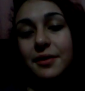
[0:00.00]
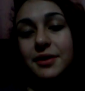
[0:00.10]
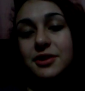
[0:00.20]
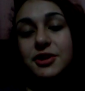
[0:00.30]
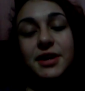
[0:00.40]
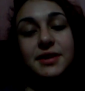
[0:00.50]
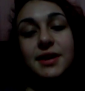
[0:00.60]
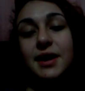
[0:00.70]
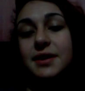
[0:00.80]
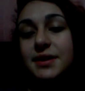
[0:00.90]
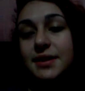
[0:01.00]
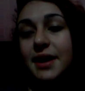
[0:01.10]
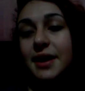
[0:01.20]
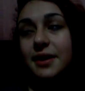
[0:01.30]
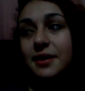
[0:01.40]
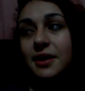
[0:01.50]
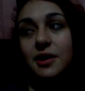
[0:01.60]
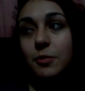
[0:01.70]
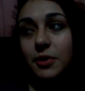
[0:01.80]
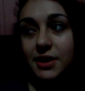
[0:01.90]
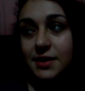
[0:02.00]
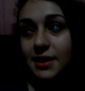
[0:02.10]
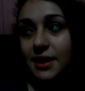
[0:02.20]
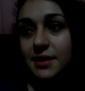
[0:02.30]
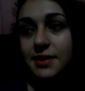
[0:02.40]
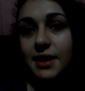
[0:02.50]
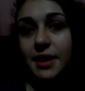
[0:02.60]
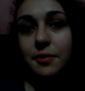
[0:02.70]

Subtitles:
She doesn't understand what it's like to